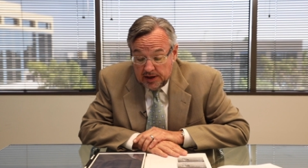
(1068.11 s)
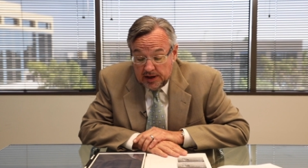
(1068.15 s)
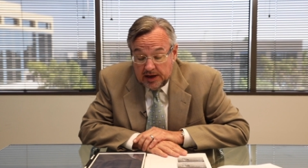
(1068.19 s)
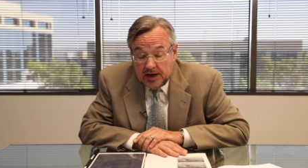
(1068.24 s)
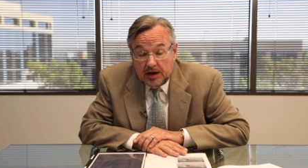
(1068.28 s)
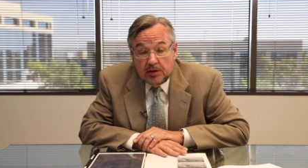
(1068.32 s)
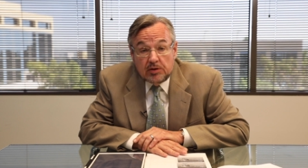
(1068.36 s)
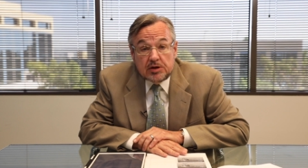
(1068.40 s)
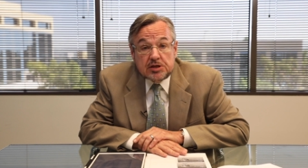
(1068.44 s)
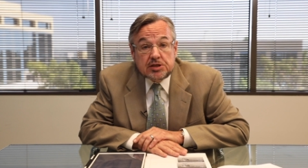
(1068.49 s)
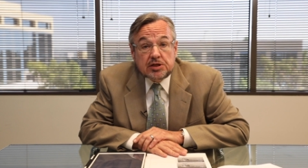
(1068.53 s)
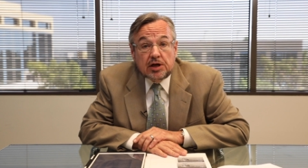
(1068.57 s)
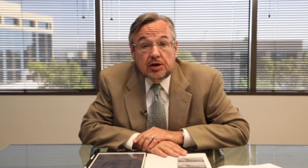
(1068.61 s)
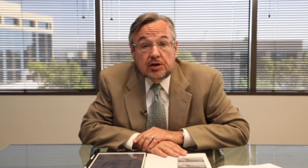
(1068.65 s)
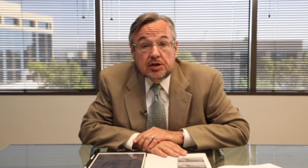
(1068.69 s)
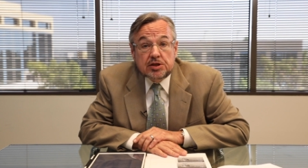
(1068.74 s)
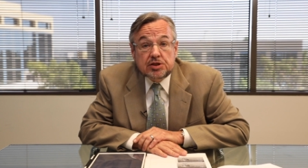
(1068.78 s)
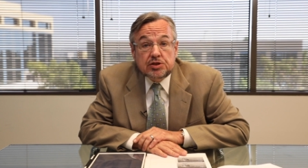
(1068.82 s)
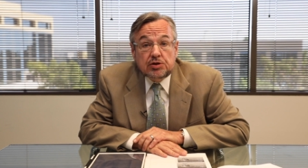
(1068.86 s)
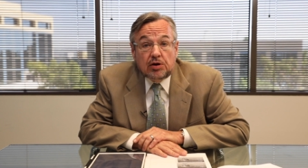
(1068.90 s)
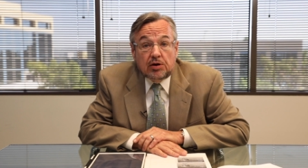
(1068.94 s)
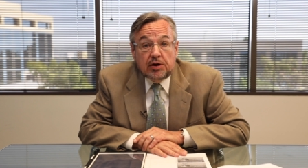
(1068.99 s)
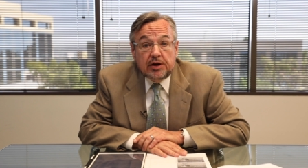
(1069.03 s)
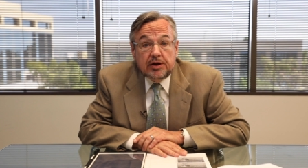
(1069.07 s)
Aristotle
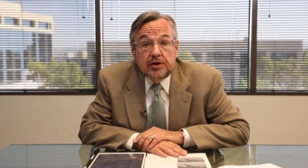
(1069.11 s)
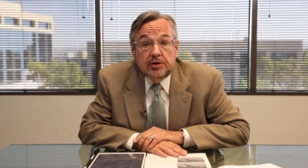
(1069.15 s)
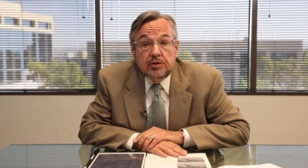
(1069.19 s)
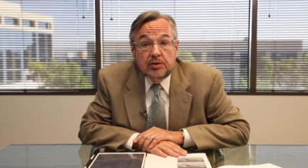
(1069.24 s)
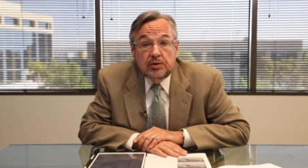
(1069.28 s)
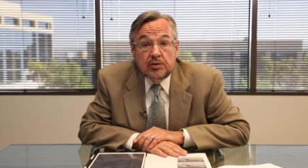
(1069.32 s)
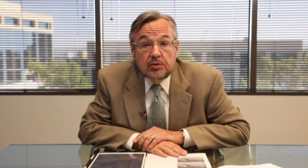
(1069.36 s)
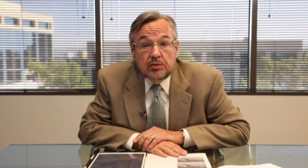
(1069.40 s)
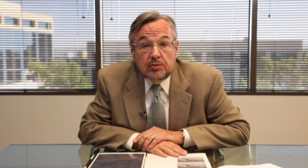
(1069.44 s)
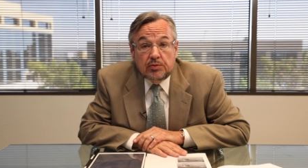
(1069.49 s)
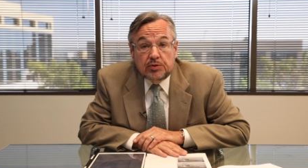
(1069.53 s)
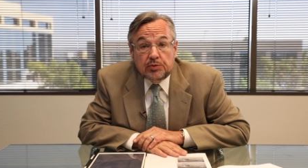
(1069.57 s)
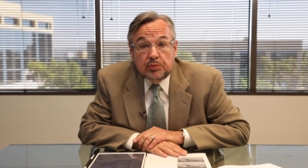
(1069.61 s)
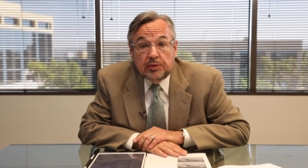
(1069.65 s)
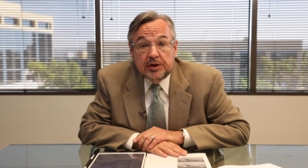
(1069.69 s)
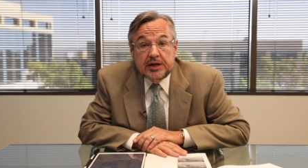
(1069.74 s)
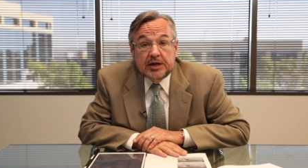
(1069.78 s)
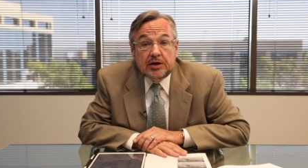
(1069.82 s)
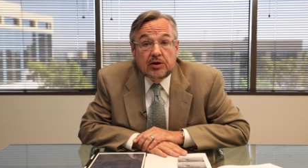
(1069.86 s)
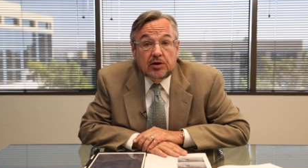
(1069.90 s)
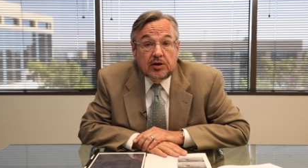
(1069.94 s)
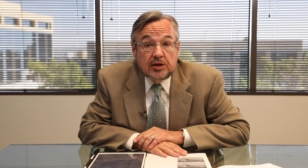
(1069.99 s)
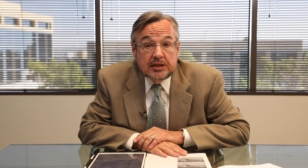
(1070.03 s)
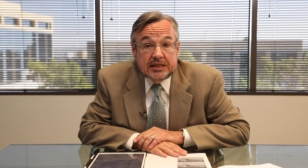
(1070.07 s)
started with what
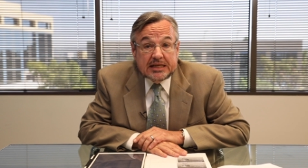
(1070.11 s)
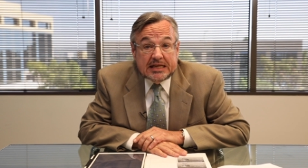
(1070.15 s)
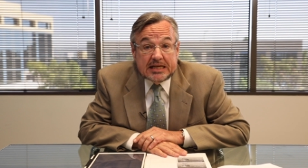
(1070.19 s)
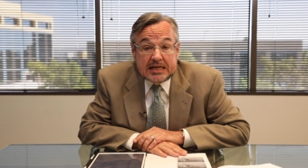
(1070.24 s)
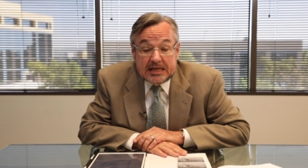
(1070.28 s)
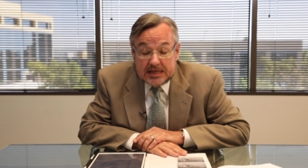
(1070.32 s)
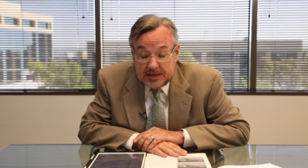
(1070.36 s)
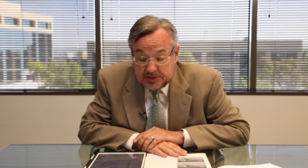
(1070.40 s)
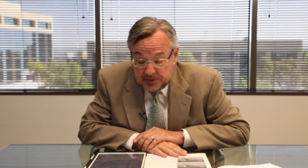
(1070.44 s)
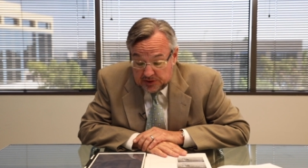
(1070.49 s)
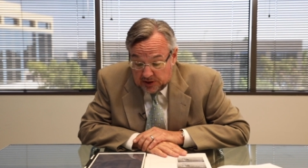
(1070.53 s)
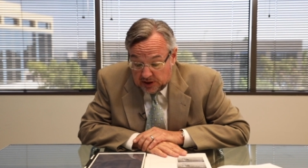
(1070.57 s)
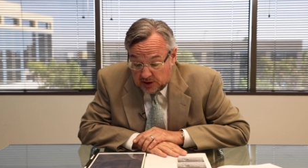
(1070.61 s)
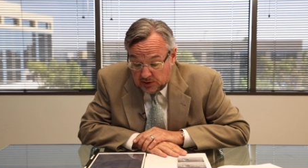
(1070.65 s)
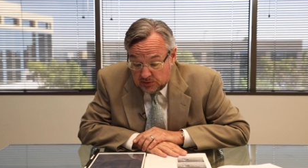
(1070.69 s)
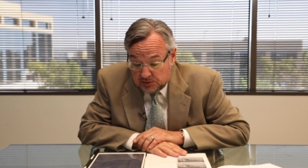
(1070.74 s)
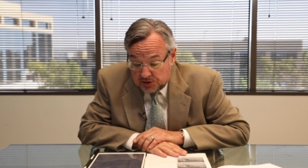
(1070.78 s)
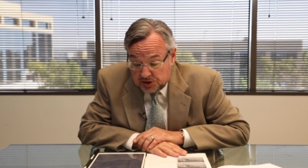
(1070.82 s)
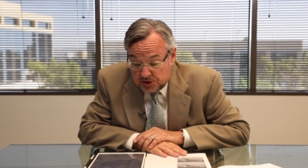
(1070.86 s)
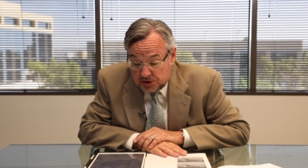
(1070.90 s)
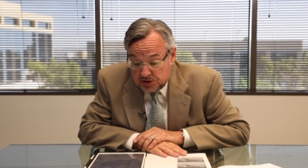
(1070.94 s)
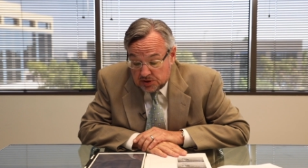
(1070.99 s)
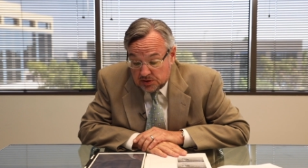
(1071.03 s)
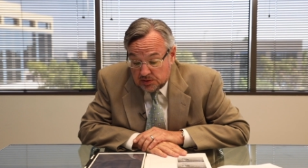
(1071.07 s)
he called
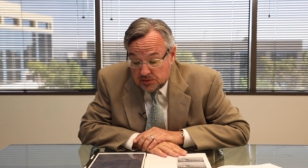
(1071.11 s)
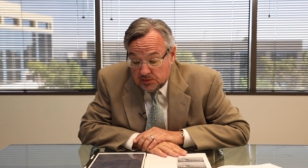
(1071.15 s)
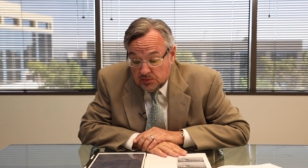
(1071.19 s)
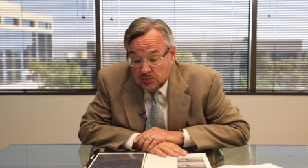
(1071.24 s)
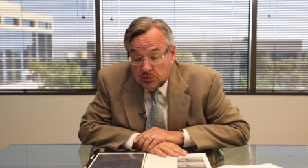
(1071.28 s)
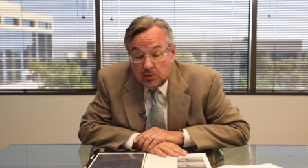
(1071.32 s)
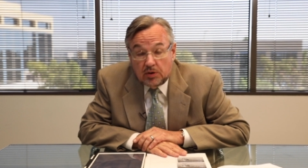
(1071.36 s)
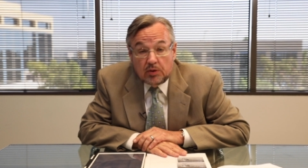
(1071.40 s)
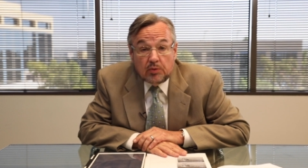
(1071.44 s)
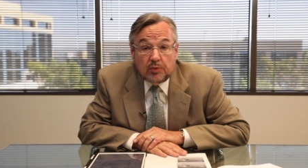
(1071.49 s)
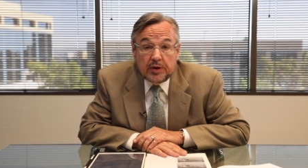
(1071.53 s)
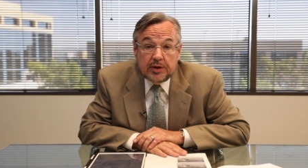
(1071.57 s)
ethos, what